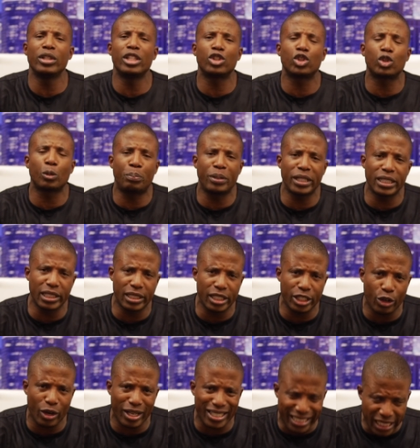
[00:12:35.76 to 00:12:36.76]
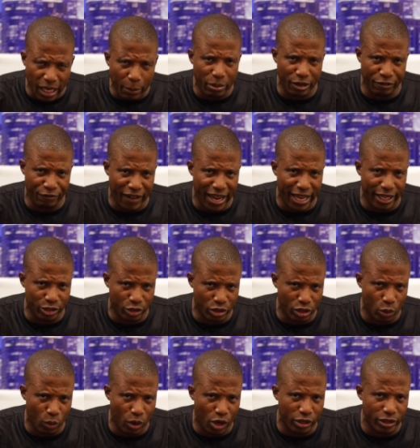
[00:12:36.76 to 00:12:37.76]
stupidity you're exemplifying to
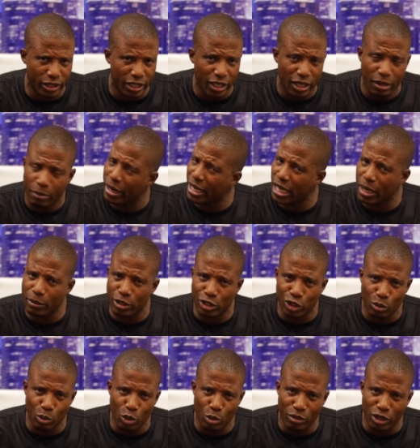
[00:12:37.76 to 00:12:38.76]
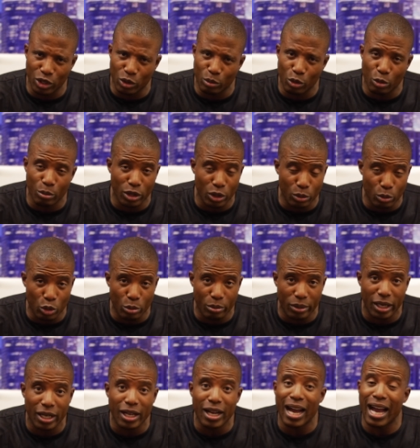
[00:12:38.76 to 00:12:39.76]
the world. My name is Lumumba, Lumumba,
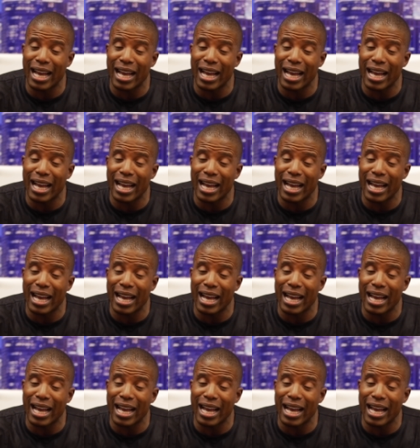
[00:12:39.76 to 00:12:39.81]
Lumumba.